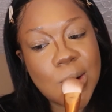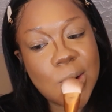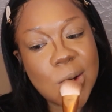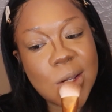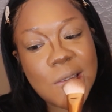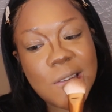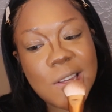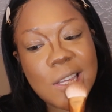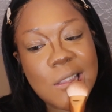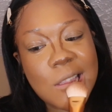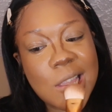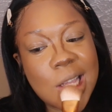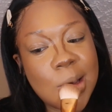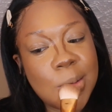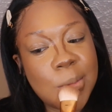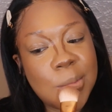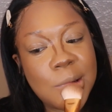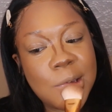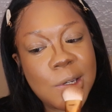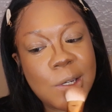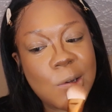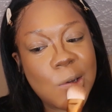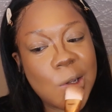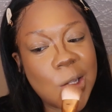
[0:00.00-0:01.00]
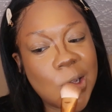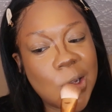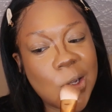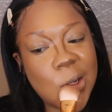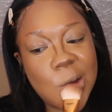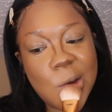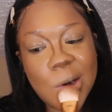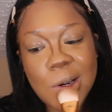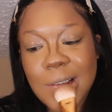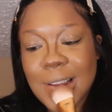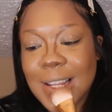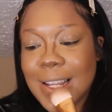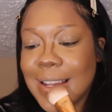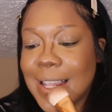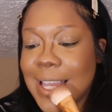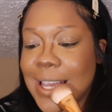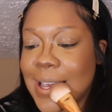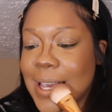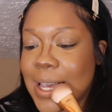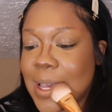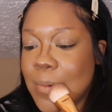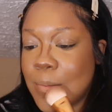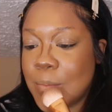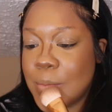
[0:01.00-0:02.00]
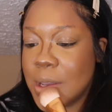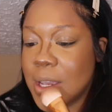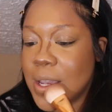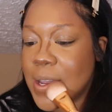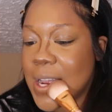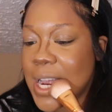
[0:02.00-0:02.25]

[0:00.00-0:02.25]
Really get that blended on the lower lip.